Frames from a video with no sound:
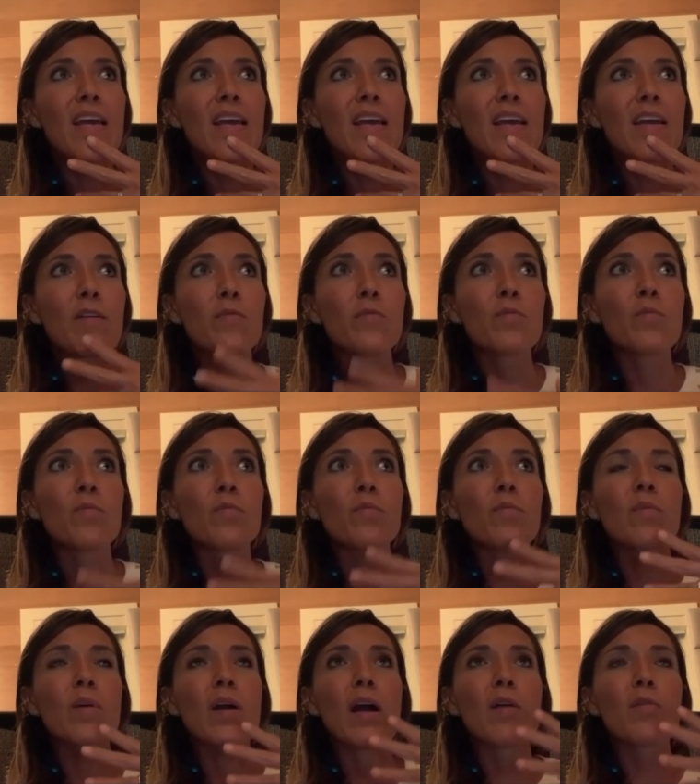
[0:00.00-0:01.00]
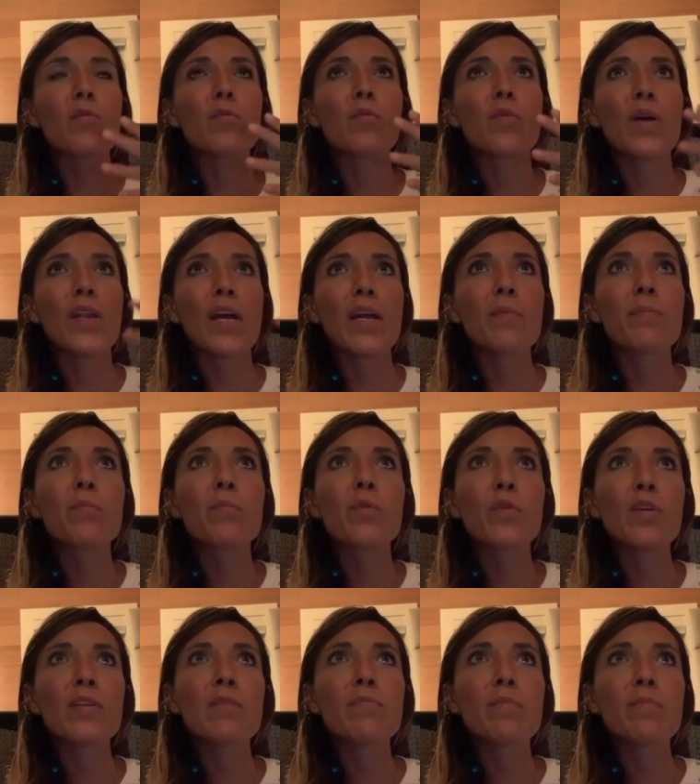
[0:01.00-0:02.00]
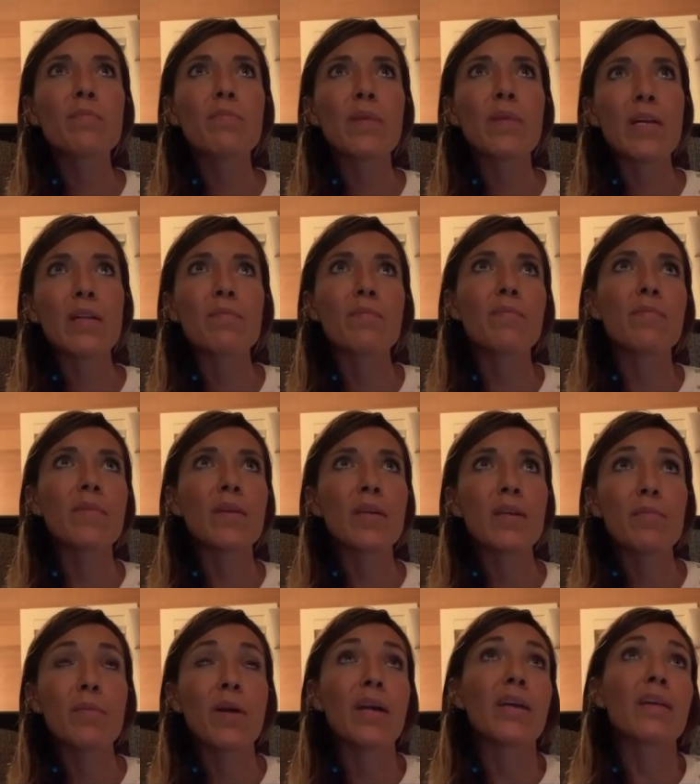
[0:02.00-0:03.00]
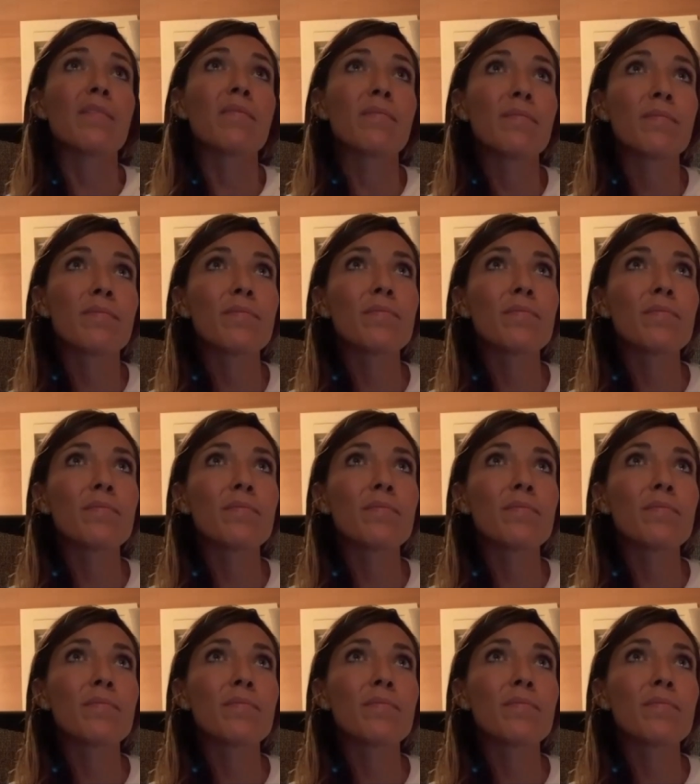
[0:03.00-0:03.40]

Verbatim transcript: and what i put in in in my